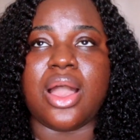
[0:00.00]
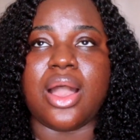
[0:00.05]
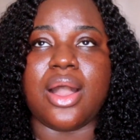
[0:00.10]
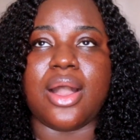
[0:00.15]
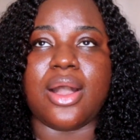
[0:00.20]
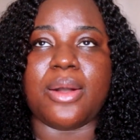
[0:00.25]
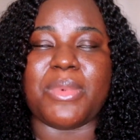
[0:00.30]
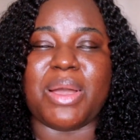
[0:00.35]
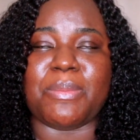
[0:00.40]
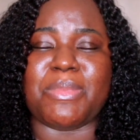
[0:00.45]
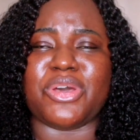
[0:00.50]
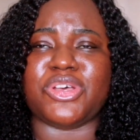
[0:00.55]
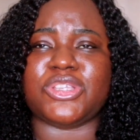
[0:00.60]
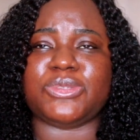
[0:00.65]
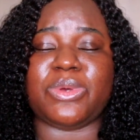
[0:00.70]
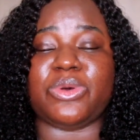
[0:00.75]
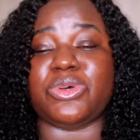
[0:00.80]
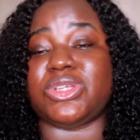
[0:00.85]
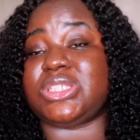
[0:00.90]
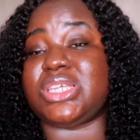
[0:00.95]
Um, and my
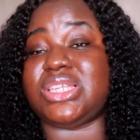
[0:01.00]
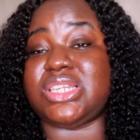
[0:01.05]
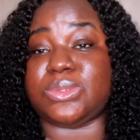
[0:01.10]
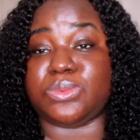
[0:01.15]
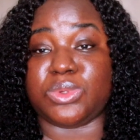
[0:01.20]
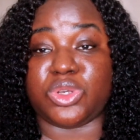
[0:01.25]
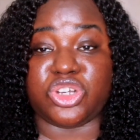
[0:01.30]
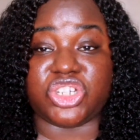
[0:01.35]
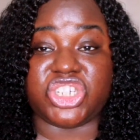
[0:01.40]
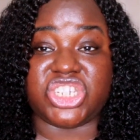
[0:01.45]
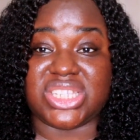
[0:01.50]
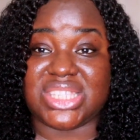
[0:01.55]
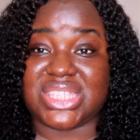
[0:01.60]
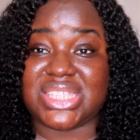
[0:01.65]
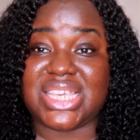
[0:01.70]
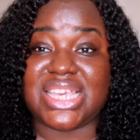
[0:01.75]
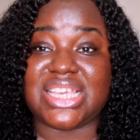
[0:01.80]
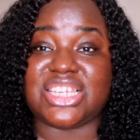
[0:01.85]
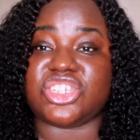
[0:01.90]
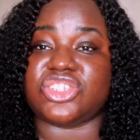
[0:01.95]
husband was saying it's because she
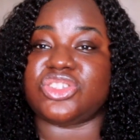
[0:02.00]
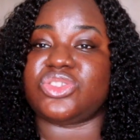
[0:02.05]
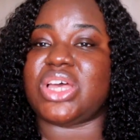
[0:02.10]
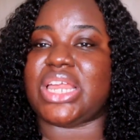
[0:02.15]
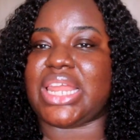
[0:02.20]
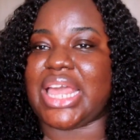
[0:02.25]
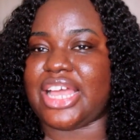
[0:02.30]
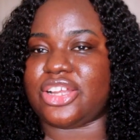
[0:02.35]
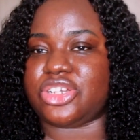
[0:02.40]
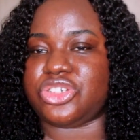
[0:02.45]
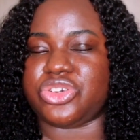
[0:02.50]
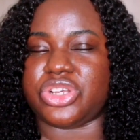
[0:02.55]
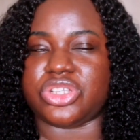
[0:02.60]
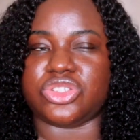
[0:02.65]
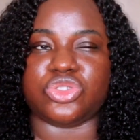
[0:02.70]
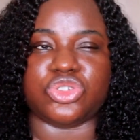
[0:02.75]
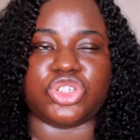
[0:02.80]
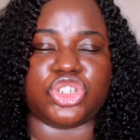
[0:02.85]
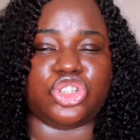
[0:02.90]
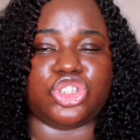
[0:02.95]
sings, she's not an
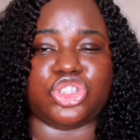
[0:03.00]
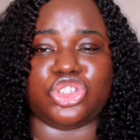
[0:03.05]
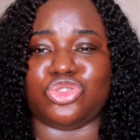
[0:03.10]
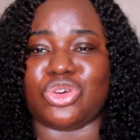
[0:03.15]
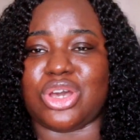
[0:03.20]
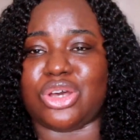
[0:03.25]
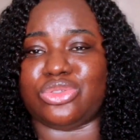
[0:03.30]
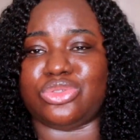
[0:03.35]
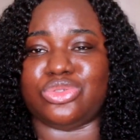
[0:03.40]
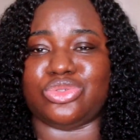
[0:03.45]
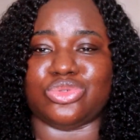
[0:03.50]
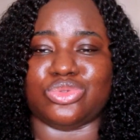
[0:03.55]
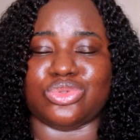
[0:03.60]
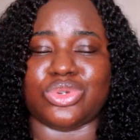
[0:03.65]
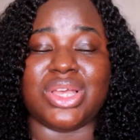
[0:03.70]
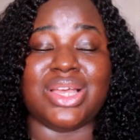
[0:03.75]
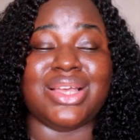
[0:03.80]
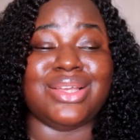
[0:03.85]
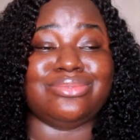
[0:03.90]
actress, so she doesn't know how to.